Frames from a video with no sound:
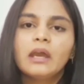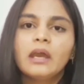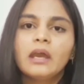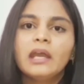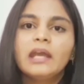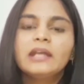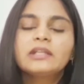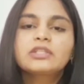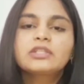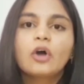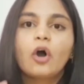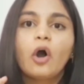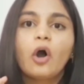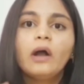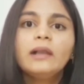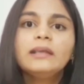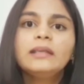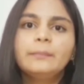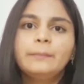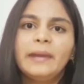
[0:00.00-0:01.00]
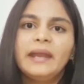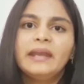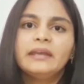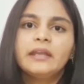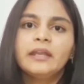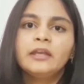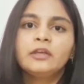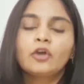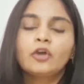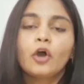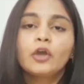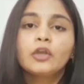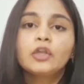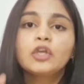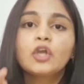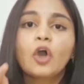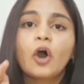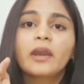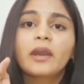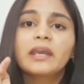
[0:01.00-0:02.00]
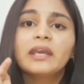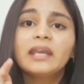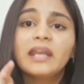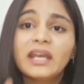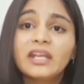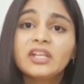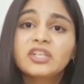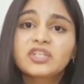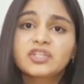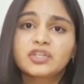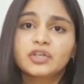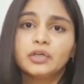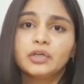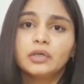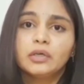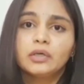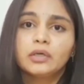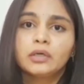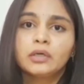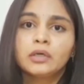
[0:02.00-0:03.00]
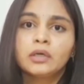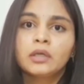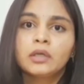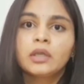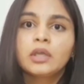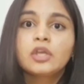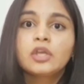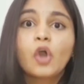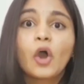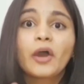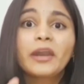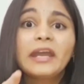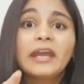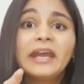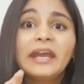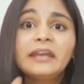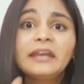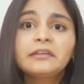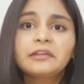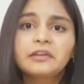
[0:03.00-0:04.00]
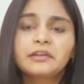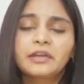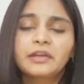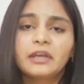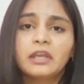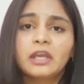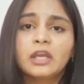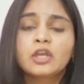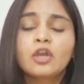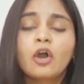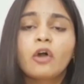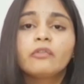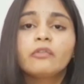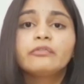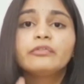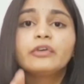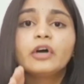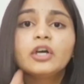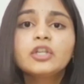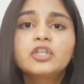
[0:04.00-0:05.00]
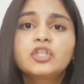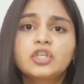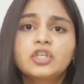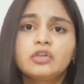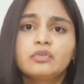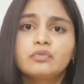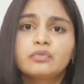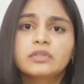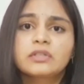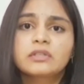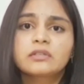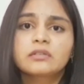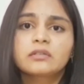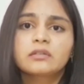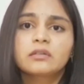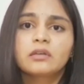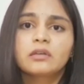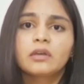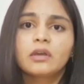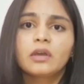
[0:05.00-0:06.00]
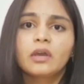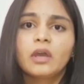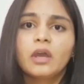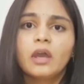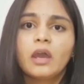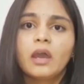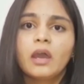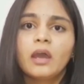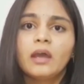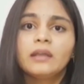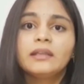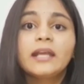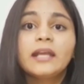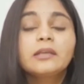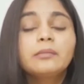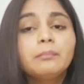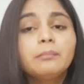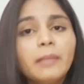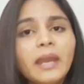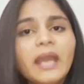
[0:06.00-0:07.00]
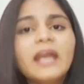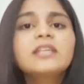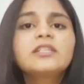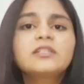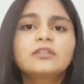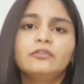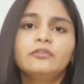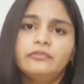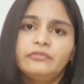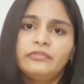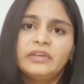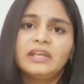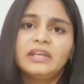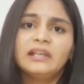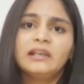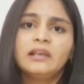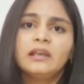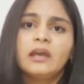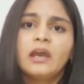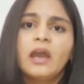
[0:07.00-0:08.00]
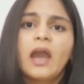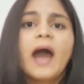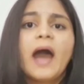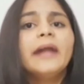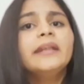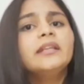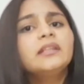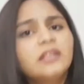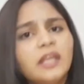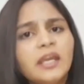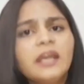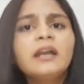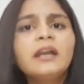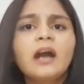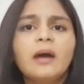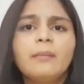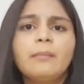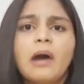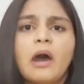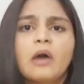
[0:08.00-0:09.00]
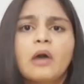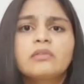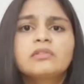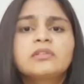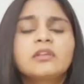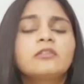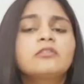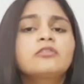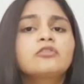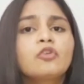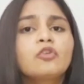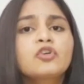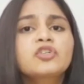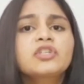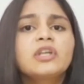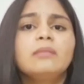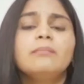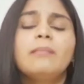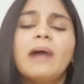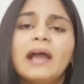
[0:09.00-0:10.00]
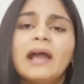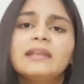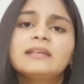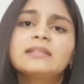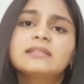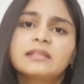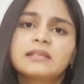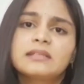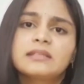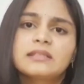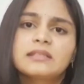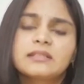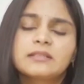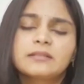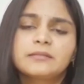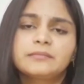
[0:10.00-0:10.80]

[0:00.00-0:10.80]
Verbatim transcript: It's all dependent on your nature, your integrity, your virtues that makes you feel and think about such social malices.